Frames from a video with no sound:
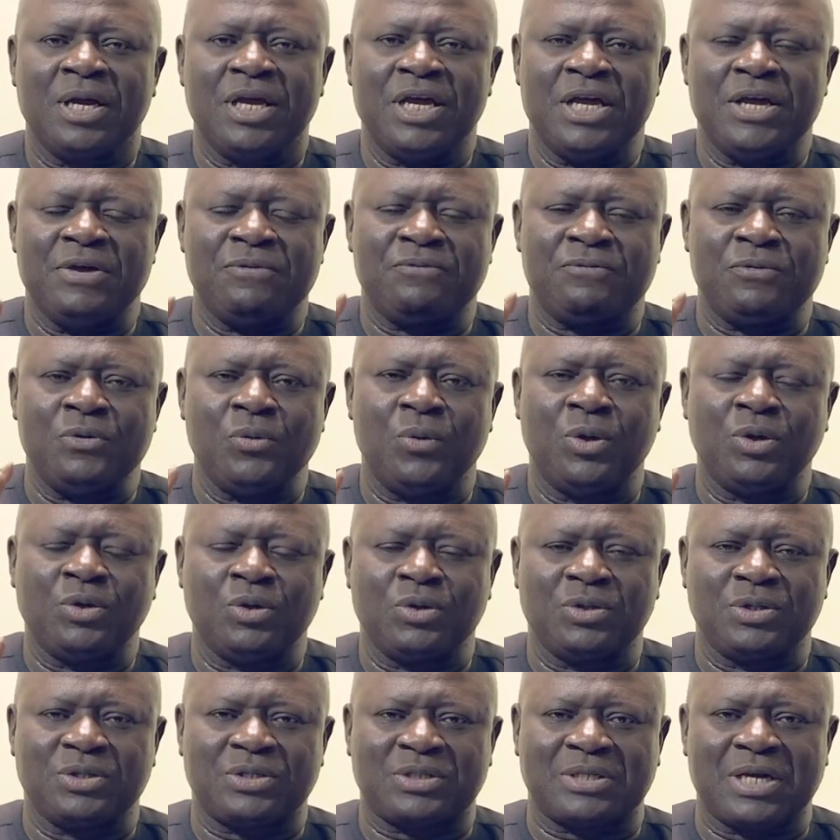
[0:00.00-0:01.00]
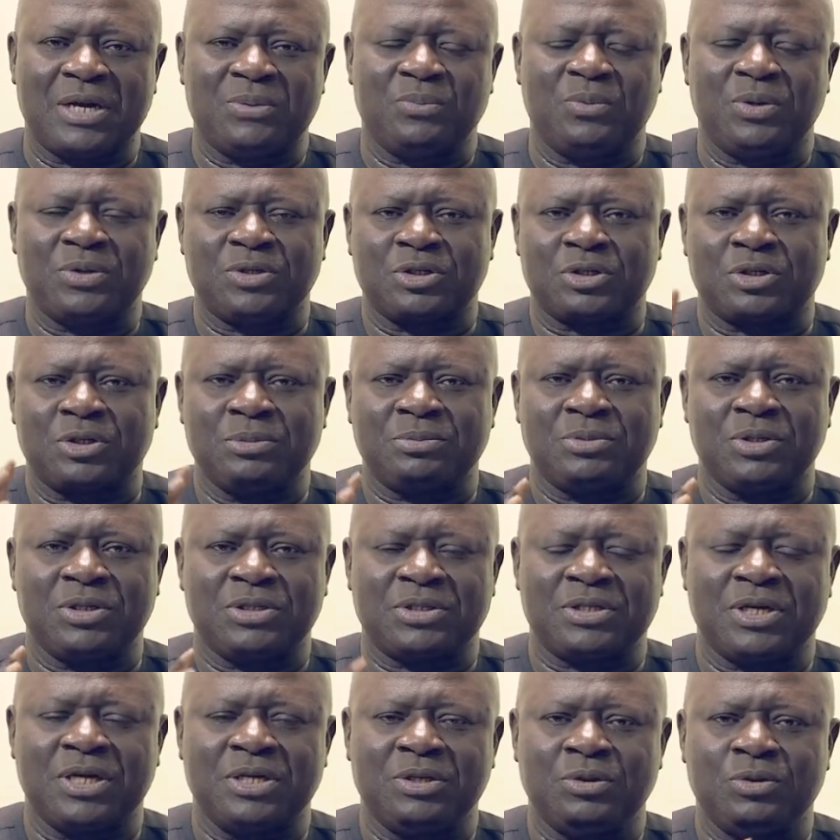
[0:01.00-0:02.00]
If you want to understand what the scripture
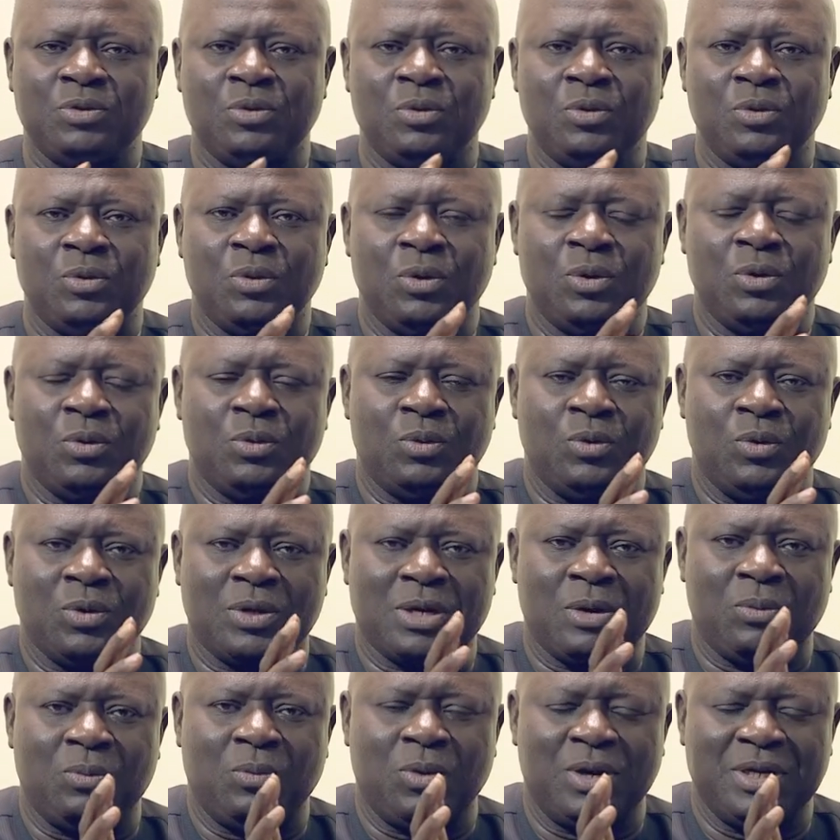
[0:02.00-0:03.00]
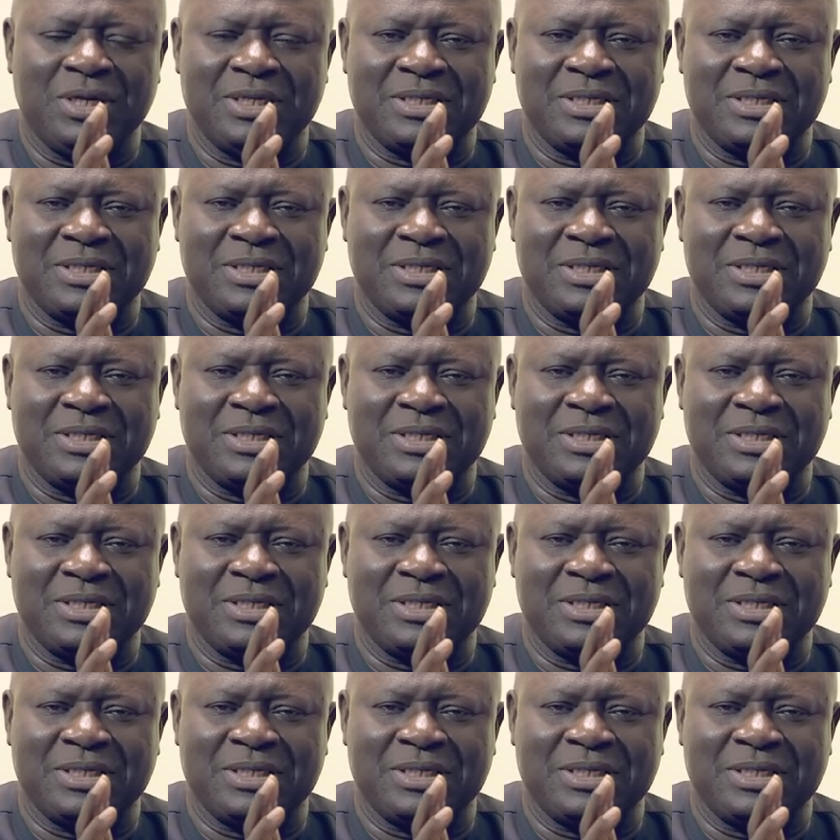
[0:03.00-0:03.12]
is saying, you look at what